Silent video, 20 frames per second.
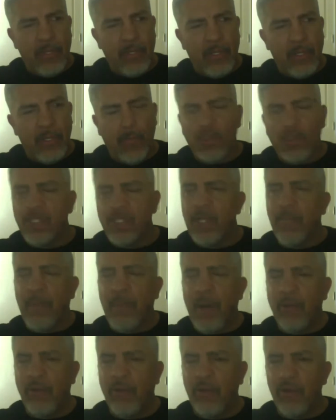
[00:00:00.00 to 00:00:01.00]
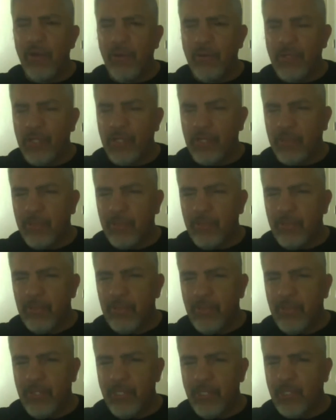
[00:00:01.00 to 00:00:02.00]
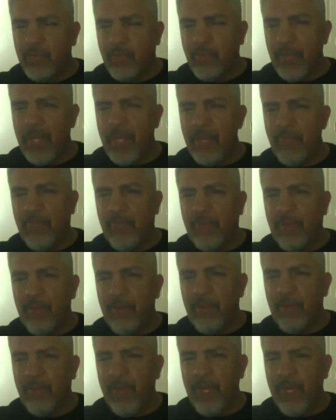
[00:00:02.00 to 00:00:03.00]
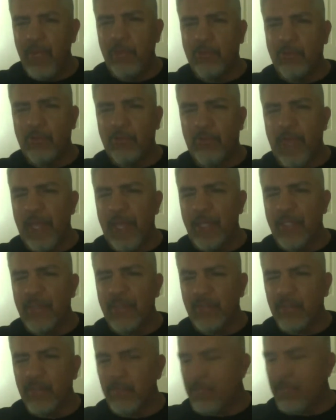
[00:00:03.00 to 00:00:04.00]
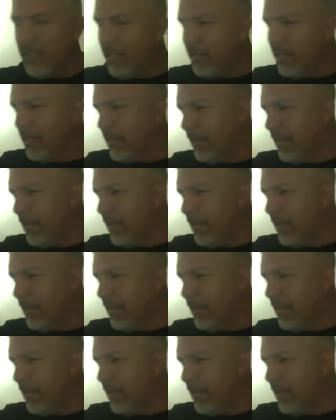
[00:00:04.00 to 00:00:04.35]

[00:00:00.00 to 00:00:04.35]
Was it a pound, Antonio, just spitting from Indio to Vegas or something like that?